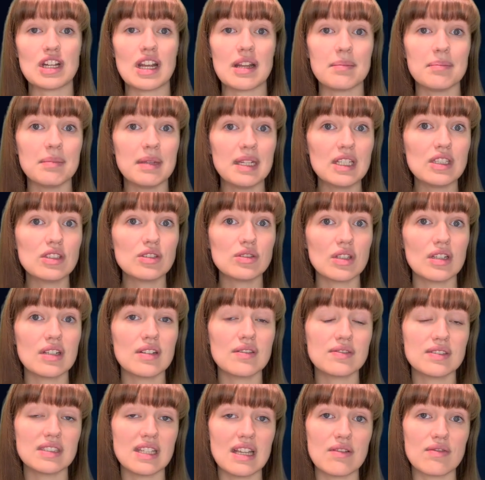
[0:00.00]

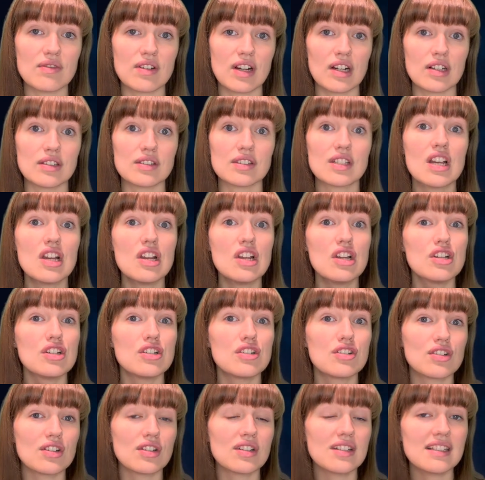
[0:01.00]
Administrative safeguards
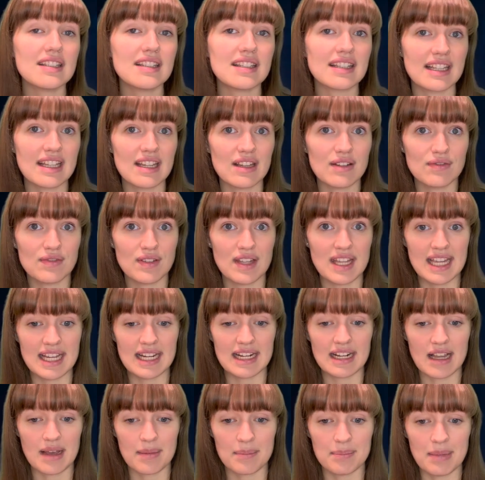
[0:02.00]
shouldn't live
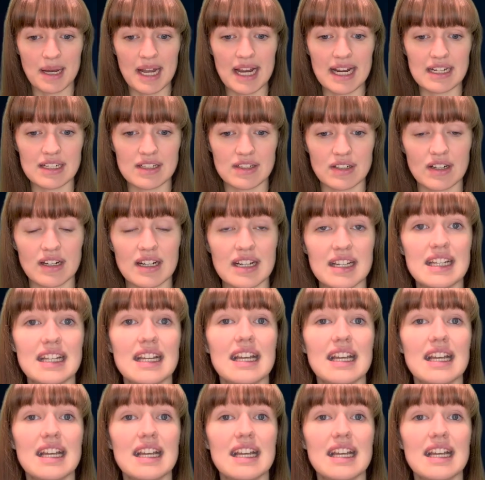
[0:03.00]
in a binder.